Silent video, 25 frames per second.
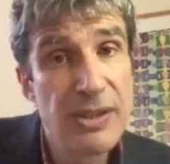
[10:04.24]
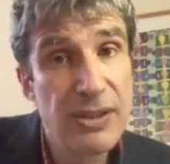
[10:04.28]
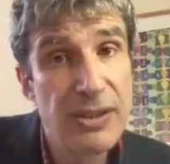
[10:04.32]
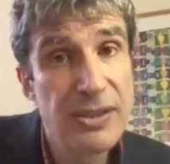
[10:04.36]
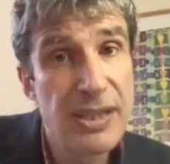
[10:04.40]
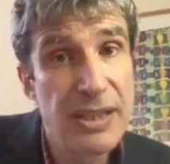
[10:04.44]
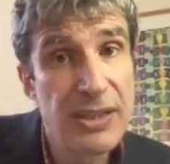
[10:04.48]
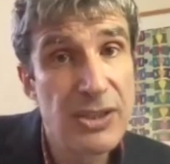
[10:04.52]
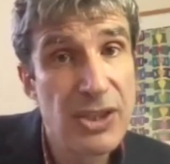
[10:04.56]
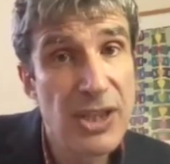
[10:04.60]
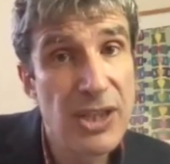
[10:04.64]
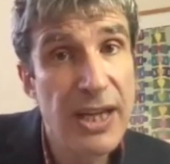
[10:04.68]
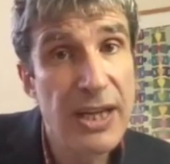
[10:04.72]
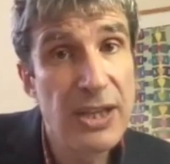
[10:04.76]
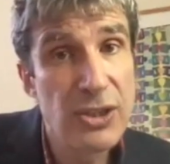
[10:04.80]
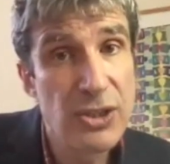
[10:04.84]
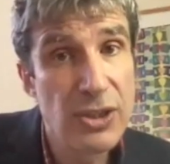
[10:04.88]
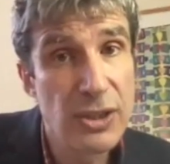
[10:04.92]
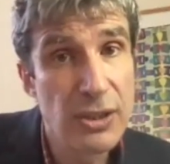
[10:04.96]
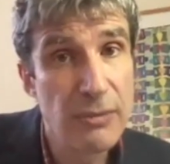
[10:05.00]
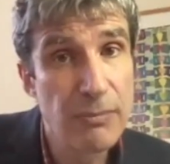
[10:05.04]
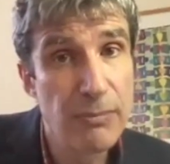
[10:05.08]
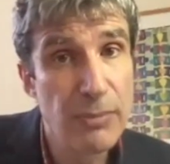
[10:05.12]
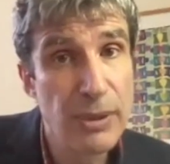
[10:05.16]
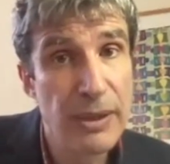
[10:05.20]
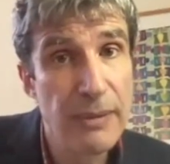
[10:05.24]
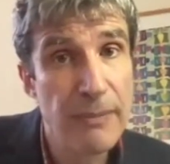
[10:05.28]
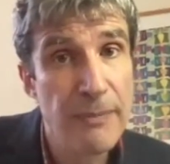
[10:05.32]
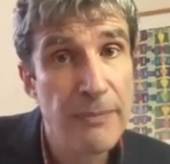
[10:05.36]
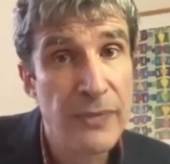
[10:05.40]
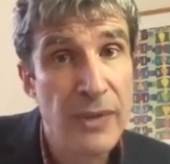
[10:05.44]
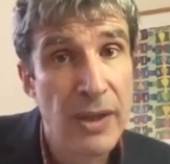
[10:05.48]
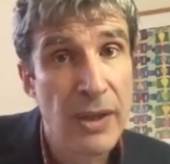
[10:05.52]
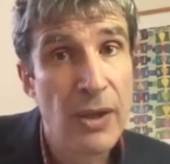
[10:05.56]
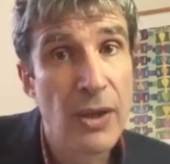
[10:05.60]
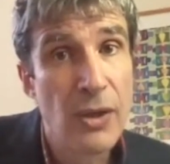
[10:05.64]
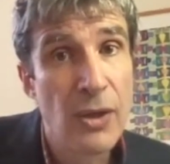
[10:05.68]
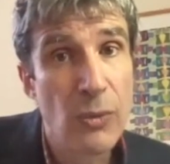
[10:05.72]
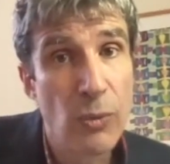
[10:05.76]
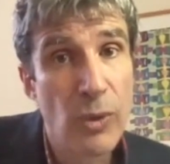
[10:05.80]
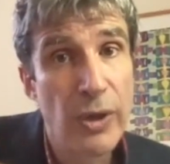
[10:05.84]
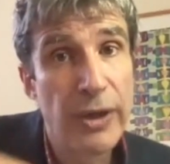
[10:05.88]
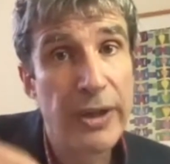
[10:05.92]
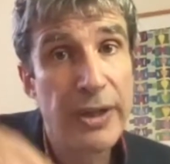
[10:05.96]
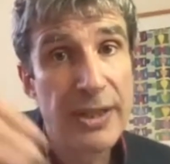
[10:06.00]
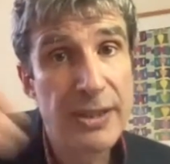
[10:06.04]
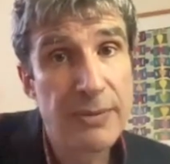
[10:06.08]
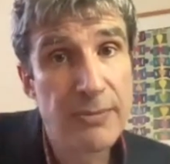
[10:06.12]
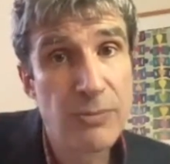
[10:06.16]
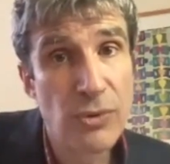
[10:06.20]
of the sensation, but
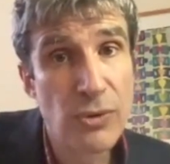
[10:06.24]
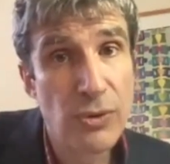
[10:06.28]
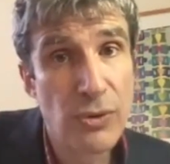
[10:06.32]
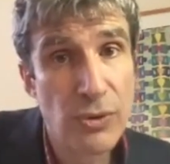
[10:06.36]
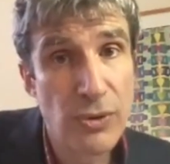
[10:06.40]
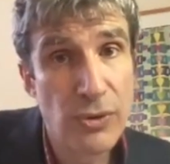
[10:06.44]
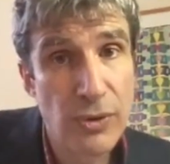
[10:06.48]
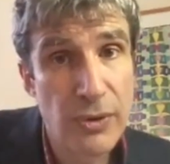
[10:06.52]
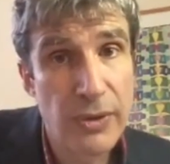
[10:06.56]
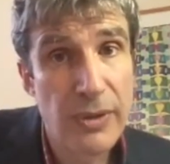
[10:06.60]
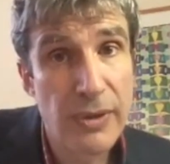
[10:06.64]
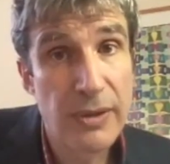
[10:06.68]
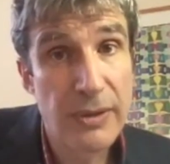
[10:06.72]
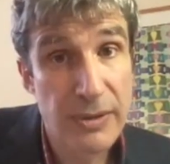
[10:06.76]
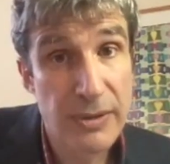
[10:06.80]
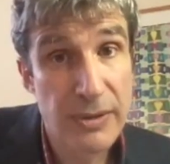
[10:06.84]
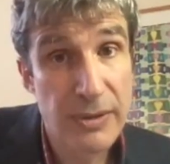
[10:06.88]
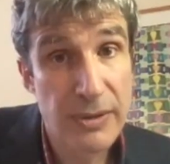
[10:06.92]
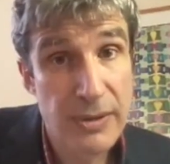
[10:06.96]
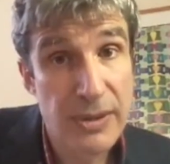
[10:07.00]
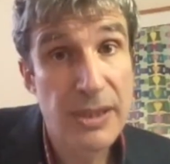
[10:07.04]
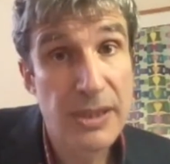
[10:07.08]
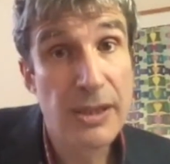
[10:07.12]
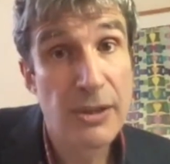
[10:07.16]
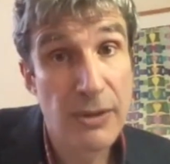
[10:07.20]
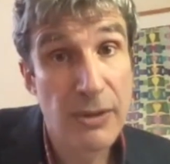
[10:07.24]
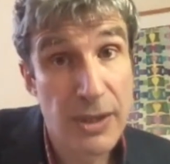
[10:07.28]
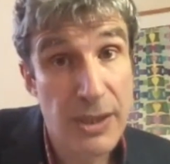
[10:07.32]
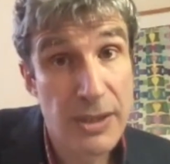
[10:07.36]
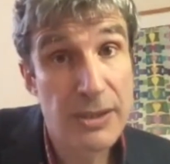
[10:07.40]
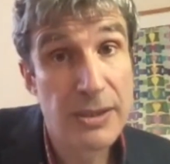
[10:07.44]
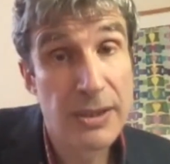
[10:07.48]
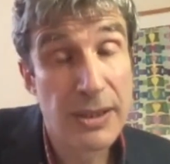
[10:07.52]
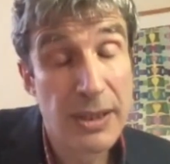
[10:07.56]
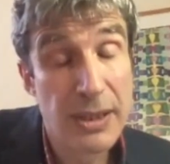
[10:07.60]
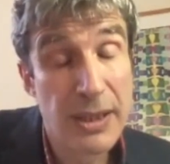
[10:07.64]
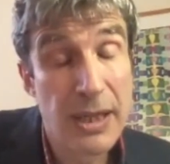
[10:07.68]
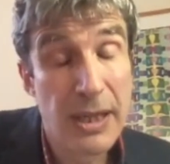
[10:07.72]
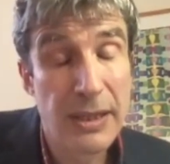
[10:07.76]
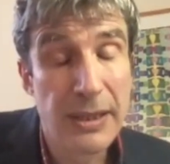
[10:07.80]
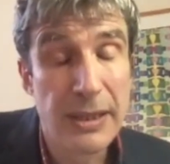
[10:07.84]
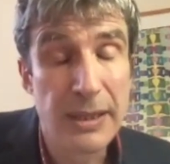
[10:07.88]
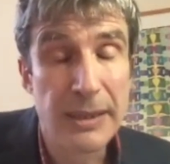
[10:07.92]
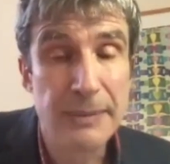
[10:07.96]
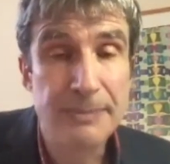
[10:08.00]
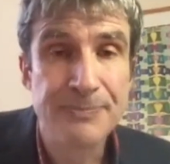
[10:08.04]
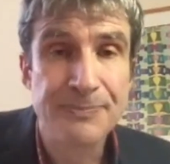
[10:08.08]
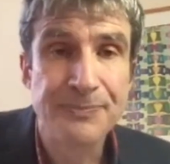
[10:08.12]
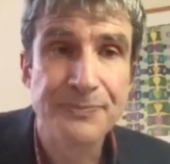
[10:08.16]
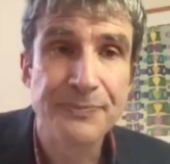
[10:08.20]
one is more serious than the
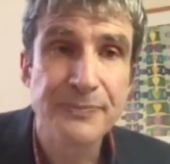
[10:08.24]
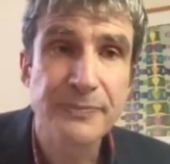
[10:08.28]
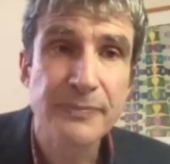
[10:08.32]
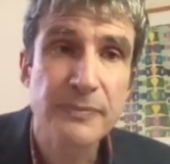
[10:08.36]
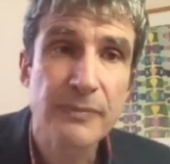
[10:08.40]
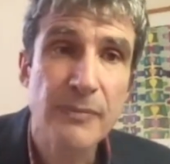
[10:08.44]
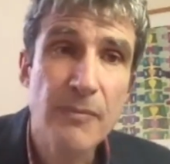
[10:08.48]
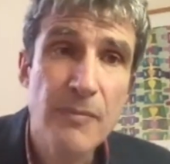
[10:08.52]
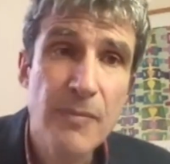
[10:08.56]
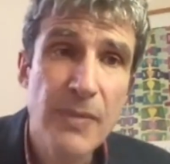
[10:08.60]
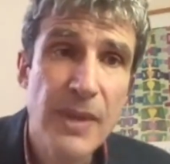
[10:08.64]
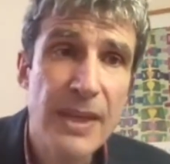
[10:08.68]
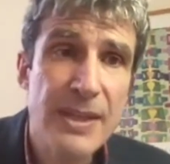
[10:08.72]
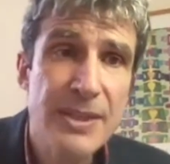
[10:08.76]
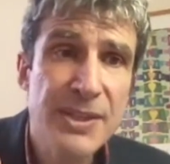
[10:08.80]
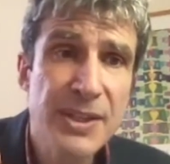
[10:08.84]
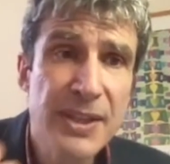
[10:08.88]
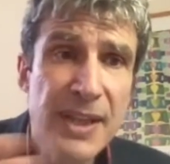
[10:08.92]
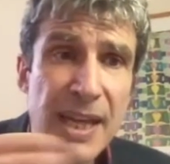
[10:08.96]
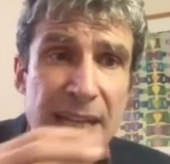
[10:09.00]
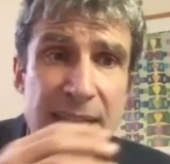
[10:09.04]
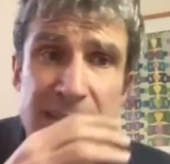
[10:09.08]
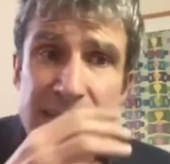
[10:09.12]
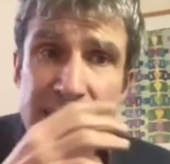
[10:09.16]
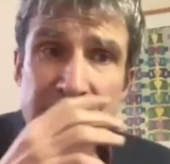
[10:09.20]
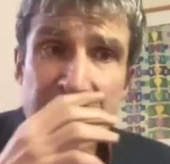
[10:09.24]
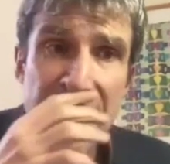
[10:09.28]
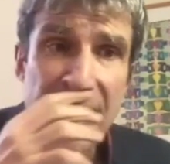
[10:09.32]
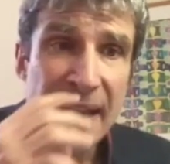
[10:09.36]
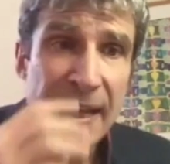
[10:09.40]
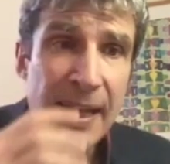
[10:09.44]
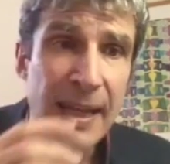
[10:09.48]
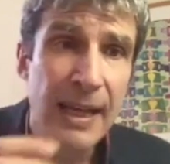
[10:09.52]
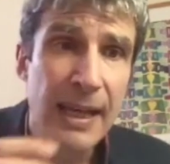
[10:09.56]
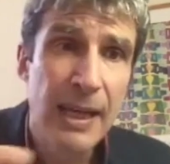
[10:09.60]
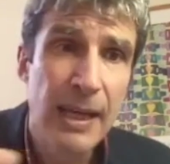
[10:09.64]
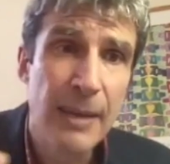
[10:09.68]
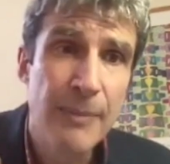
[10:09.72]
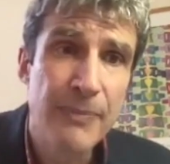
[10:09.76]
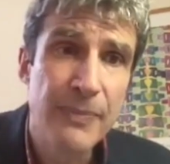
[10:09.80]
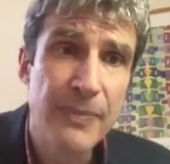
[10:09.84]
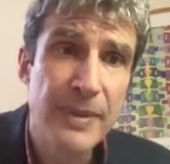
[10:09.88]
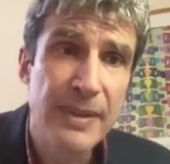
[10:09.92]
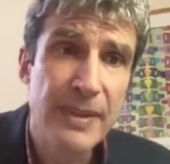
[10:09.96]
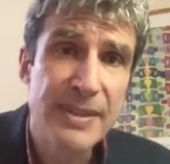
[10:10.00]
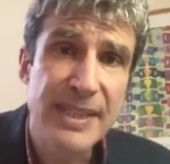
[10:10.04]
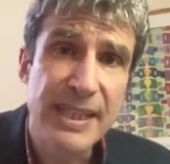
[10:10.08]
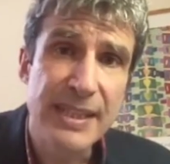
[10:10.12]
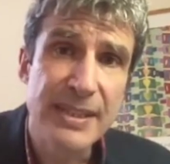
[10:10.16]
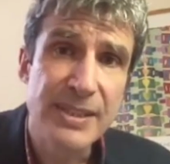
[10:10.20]
other. So that's um,
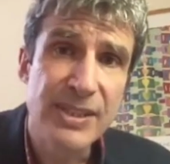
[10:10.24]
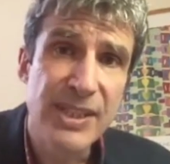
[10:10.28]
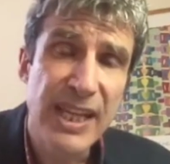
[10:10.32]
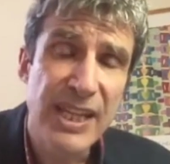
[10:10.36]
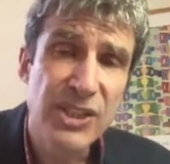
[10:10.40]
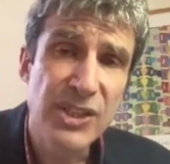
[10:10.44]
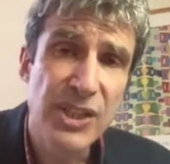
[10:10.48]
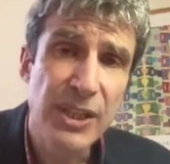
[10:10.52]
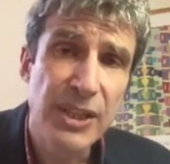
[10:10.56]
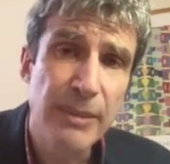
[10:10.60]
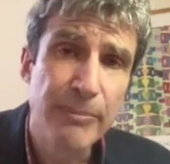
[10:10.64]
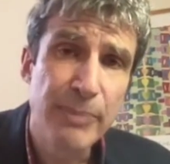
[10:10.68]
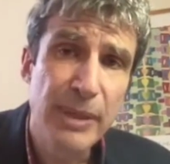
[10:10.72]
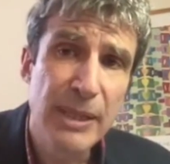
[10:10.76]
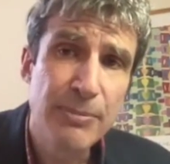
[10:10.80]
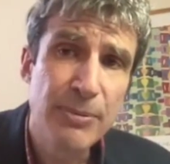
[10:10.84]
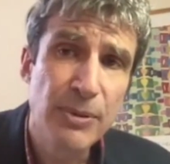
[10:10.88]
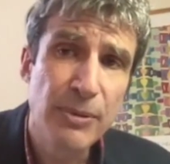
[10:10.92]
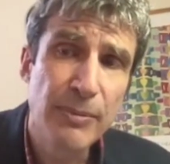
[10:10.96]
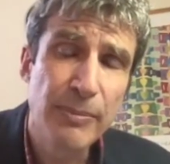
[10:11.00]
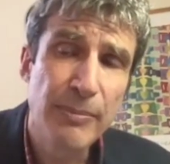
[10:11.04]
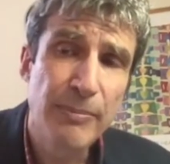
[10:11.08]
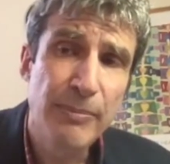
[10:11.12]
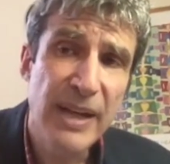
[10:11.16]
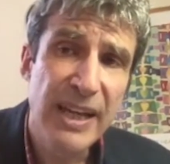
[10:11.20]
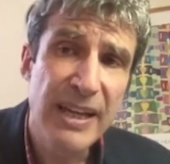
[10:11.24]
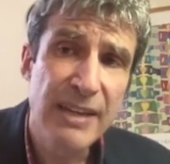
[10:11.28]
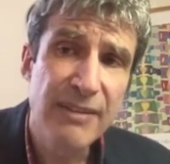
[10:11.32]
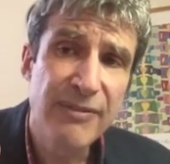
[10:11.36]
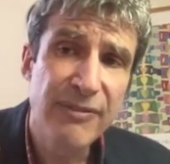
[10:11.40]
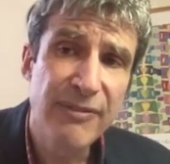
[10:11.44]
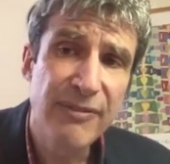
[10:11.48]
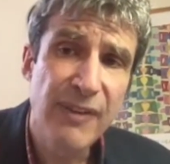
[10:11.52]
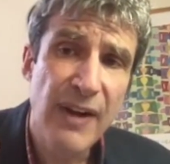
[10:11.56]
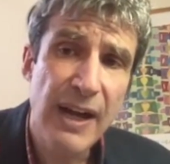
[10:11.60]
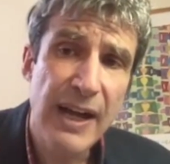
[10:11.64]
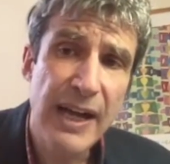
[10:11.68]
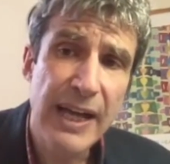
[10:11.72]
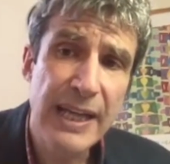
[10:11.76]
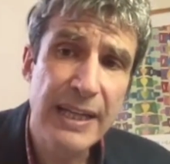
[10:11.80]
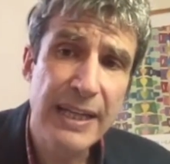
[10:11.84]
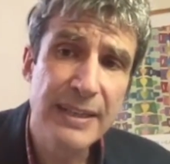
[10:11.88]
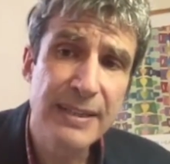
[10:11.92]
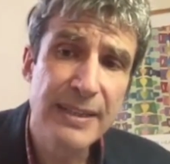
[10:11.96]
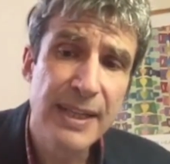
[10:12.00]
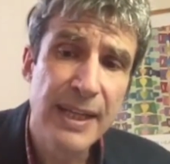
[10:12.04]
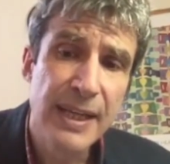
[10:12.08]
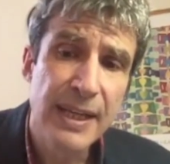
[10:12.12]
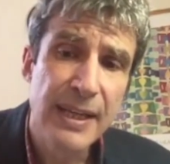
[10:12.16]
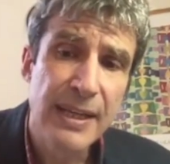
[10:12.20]
sensation. And people may find